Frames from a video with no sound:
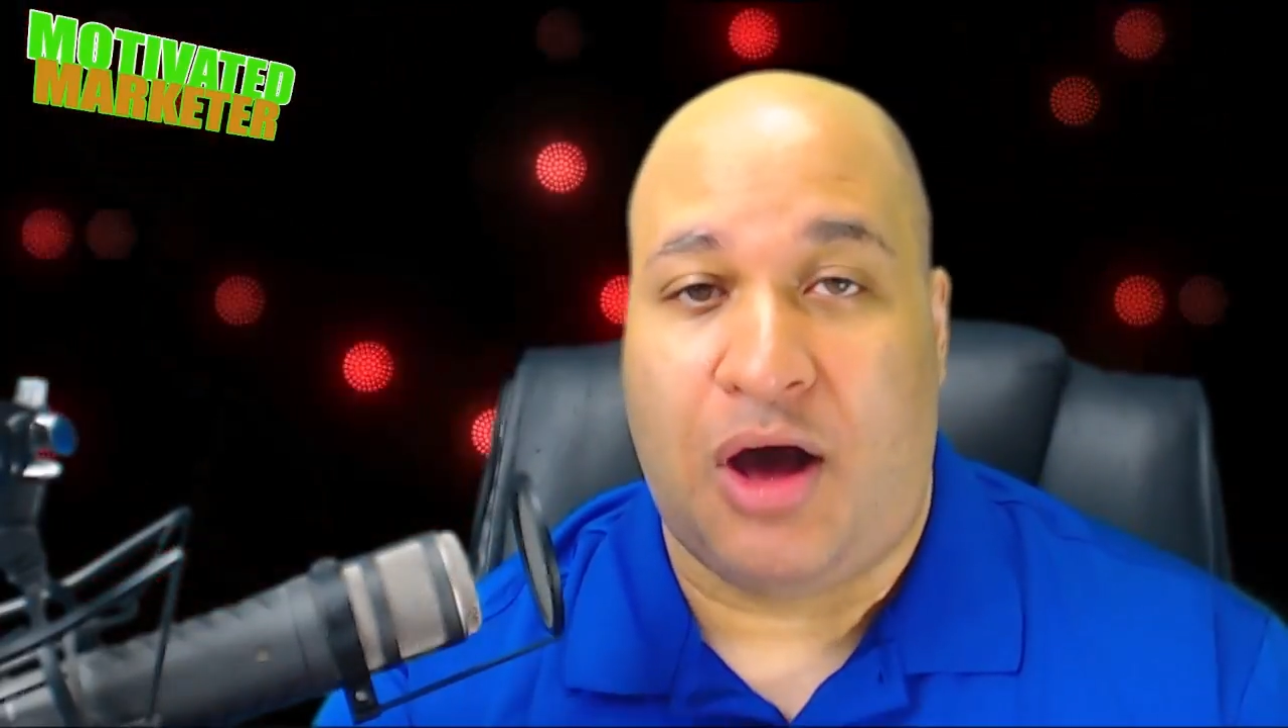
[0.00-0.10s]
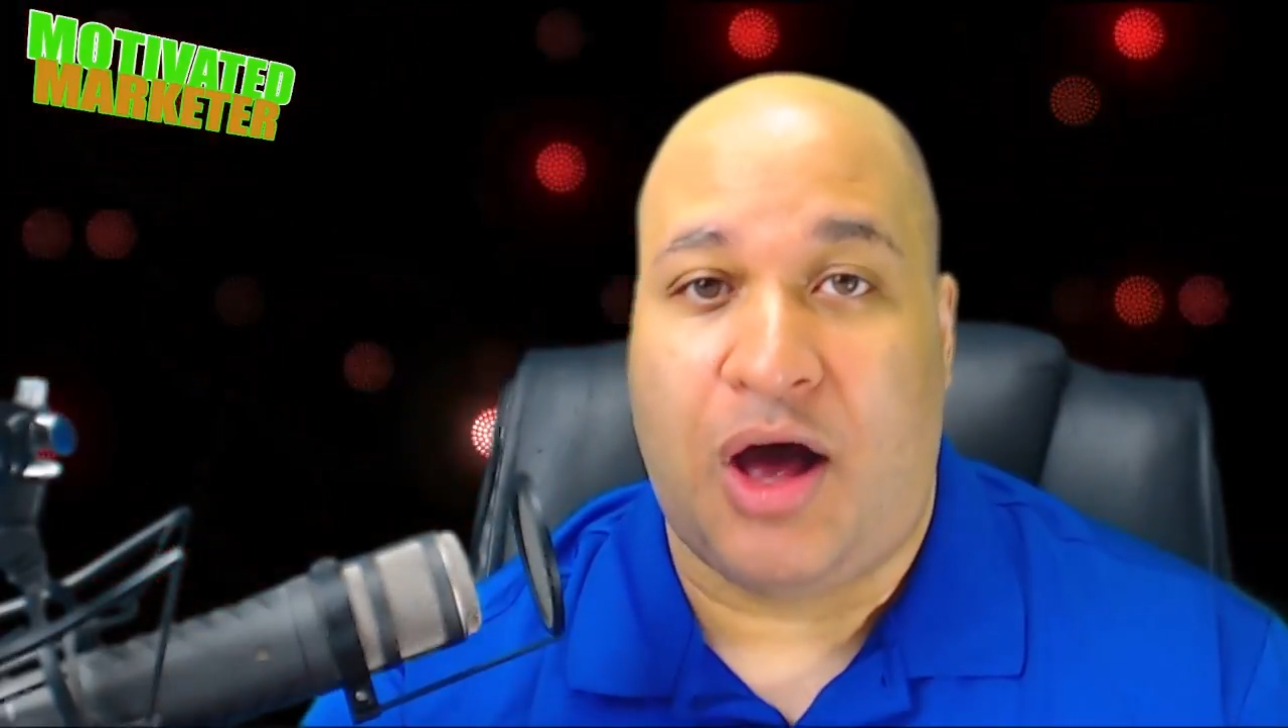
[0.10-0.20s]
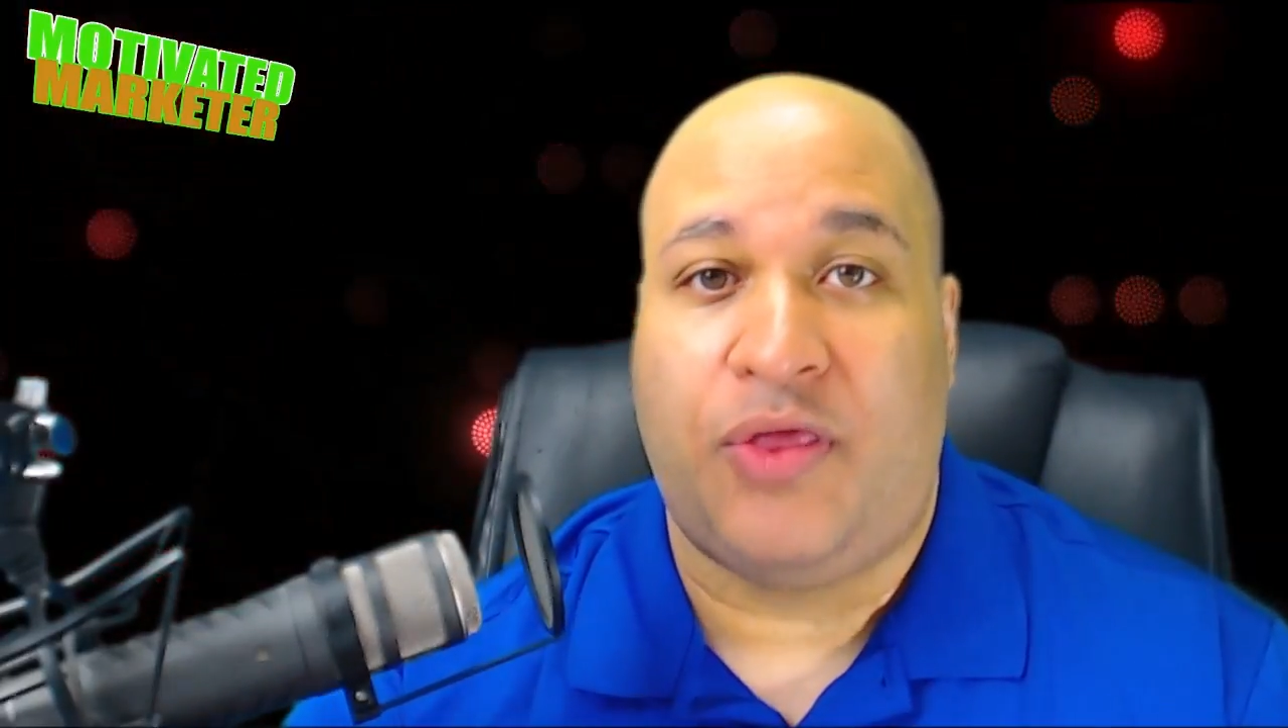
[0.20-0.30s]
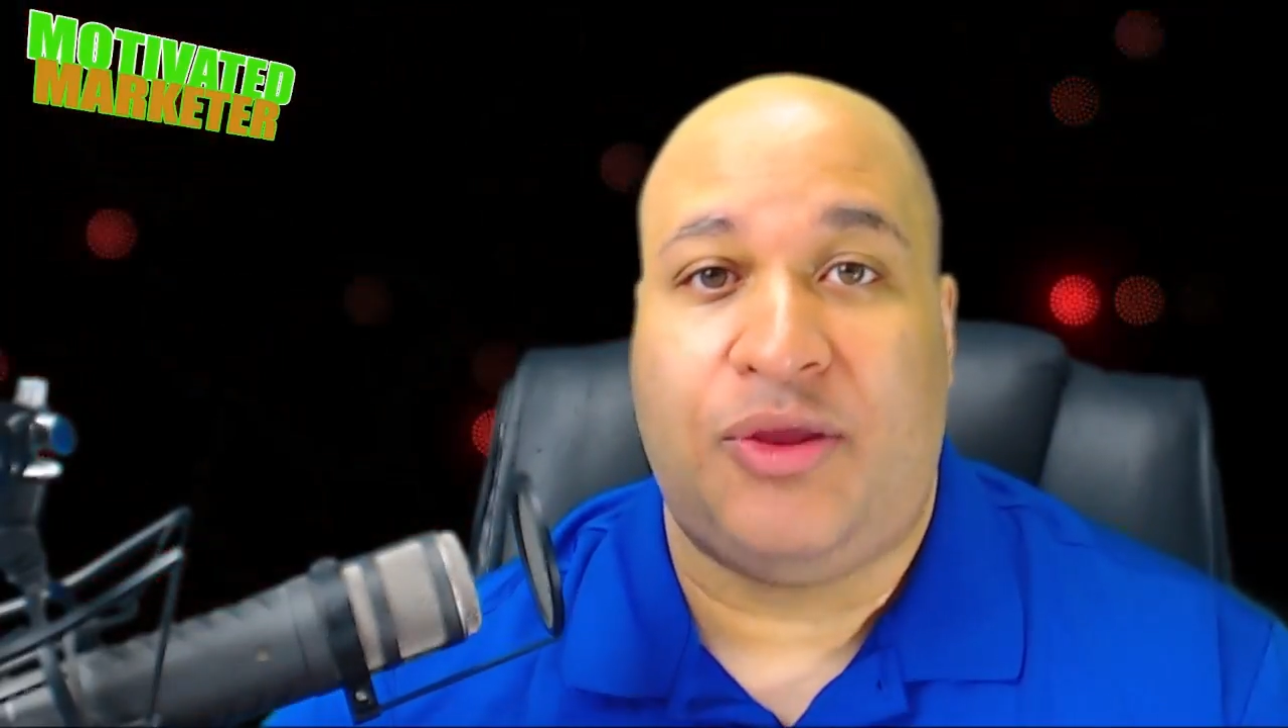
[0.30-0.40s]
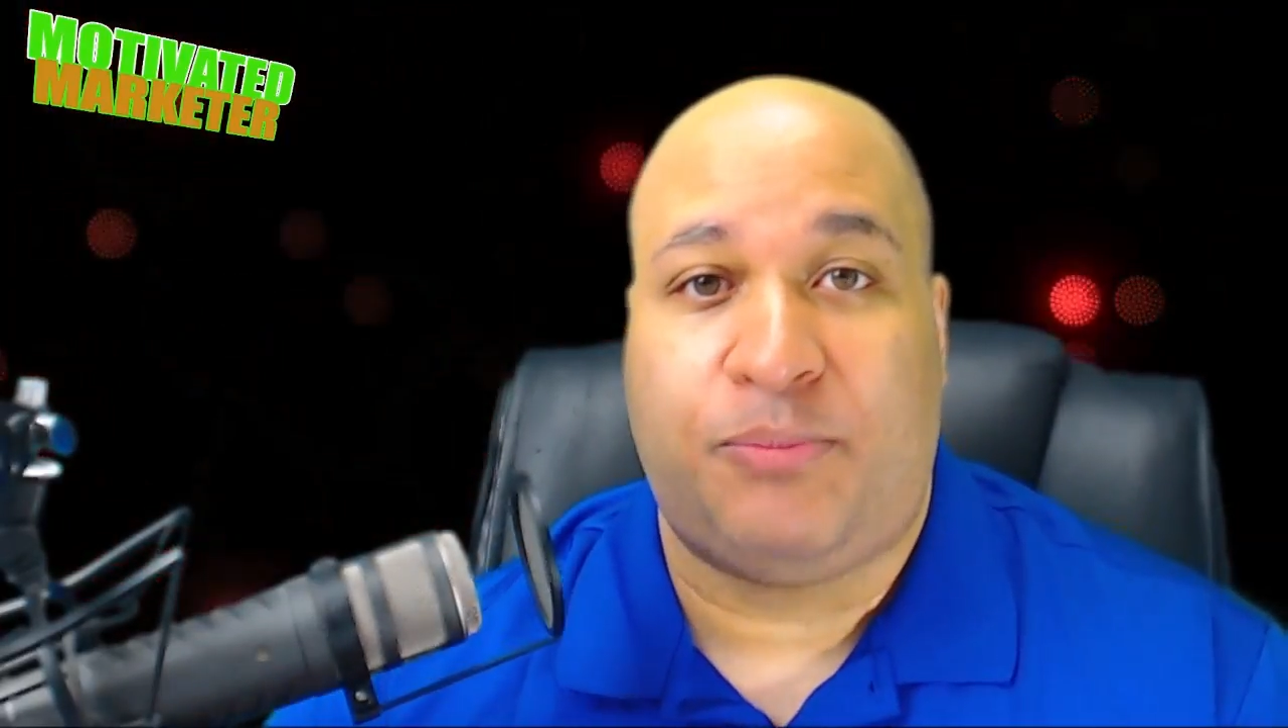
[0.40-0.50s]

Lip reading: on the